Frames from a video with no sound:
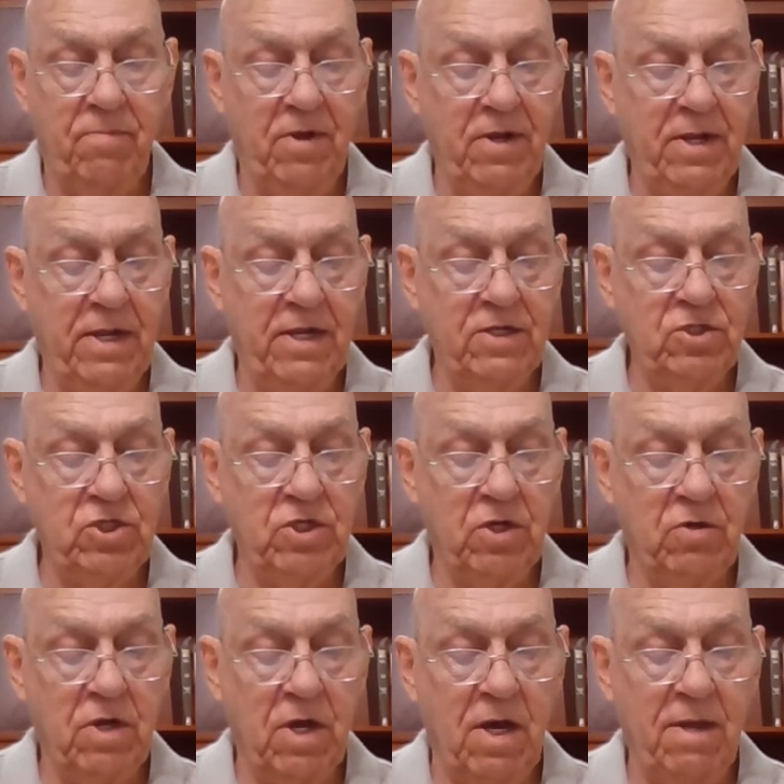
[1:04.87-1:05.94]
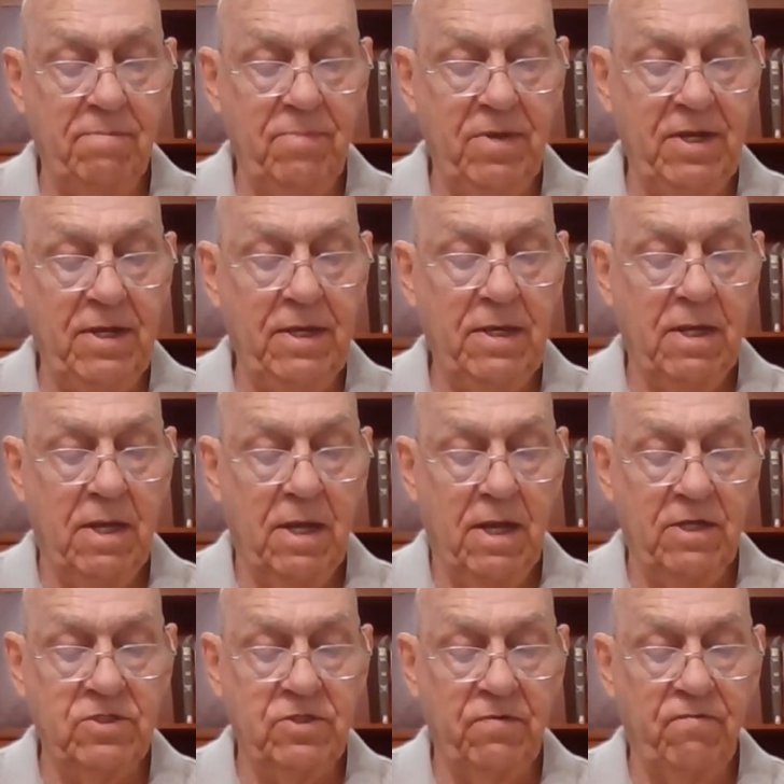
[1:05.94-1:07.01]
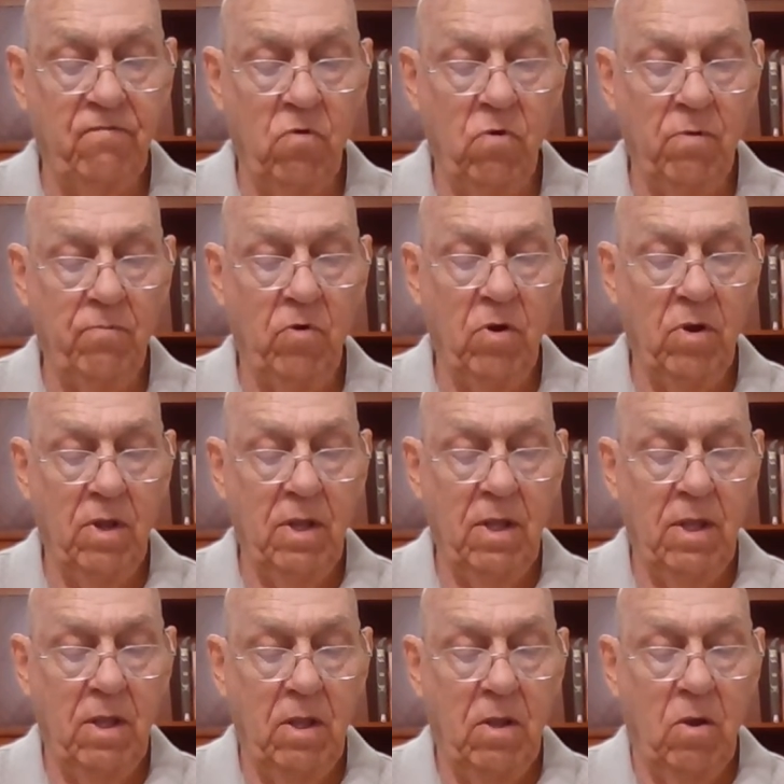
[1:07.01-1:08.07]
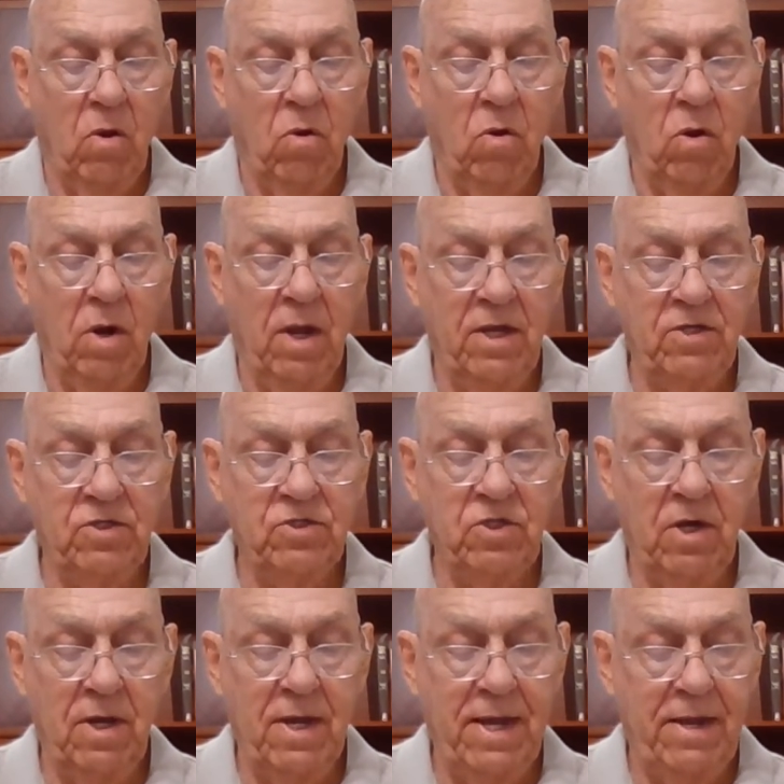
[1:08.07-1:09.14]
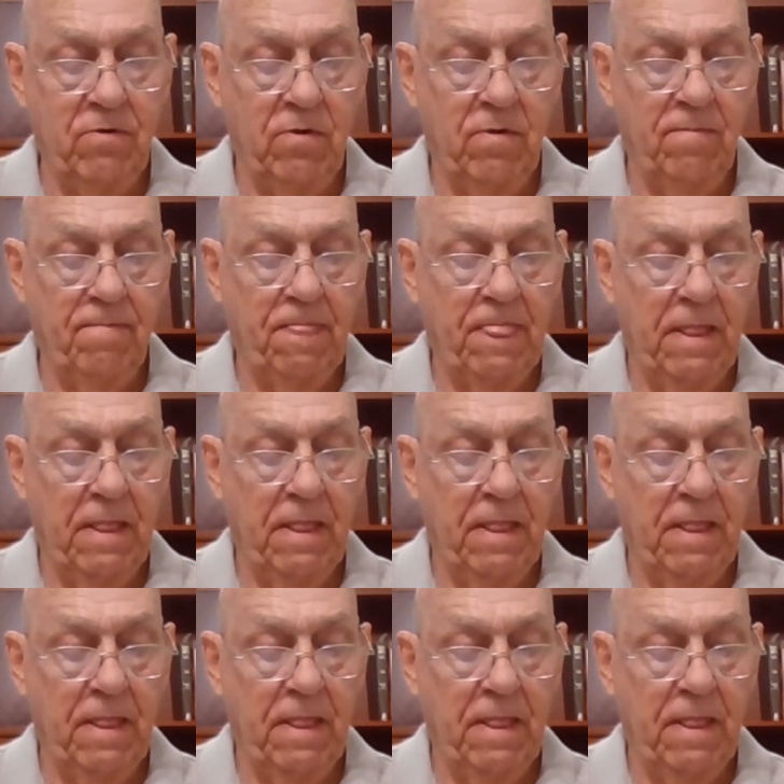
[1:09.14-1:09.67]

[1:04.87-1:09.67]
but it shall not be as the former, or as the latter.